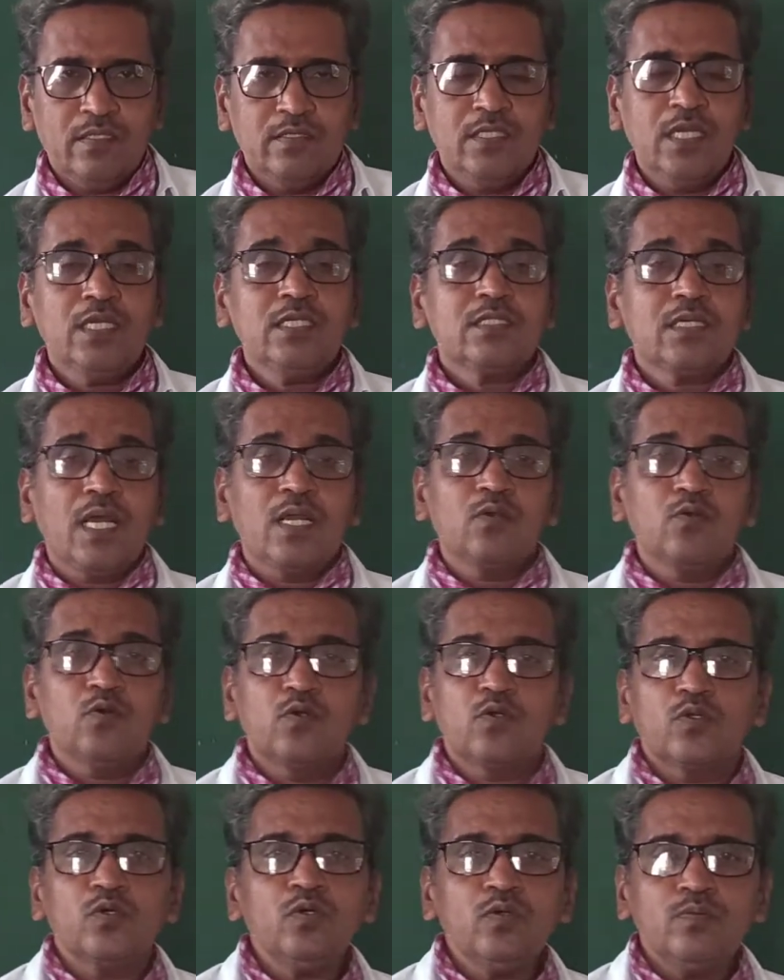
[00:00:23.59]
Just I want
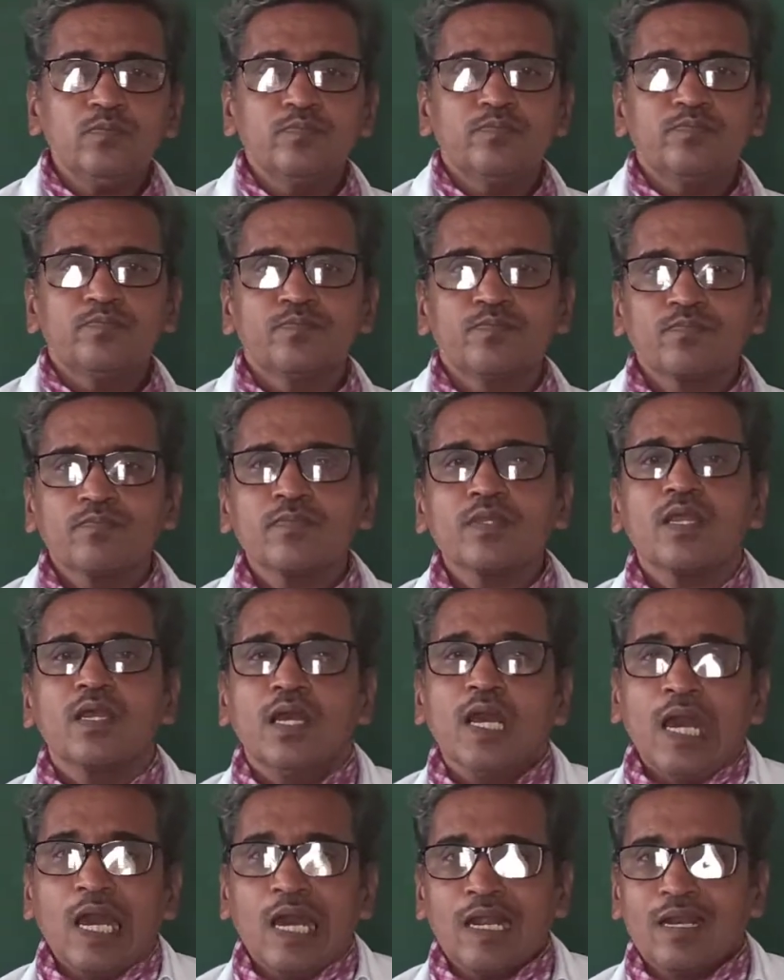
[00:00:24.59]

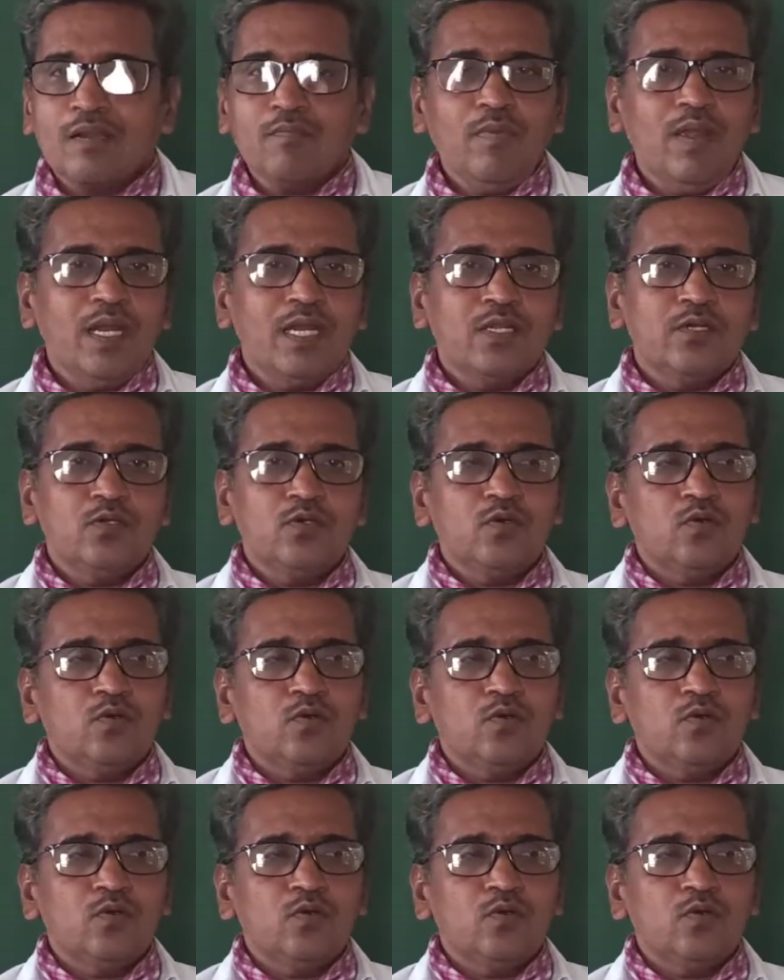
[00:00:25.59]
to remind you